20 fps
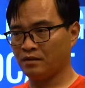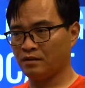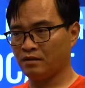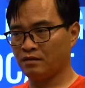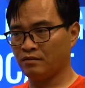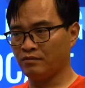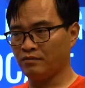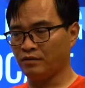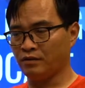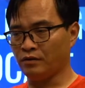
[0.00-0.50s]

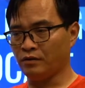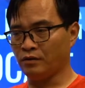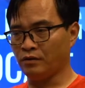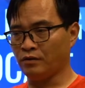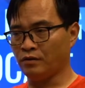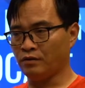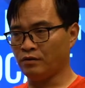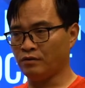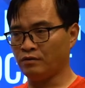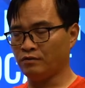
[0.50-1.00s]

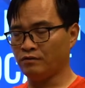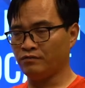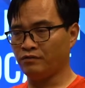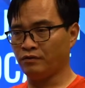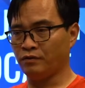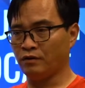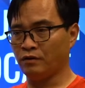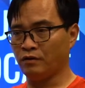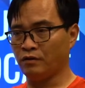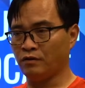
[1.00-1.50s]
for
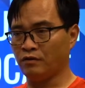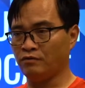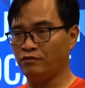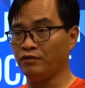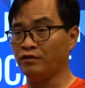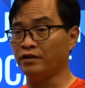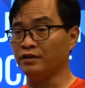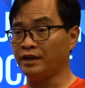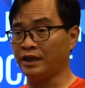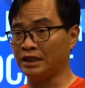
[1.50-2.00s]

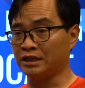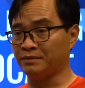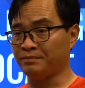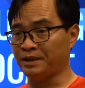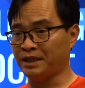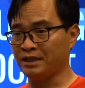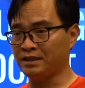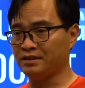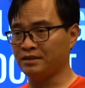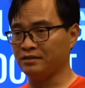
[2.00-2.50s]

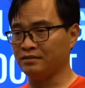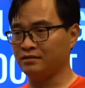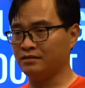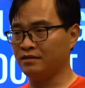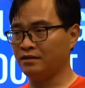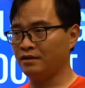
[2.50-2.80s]
examination,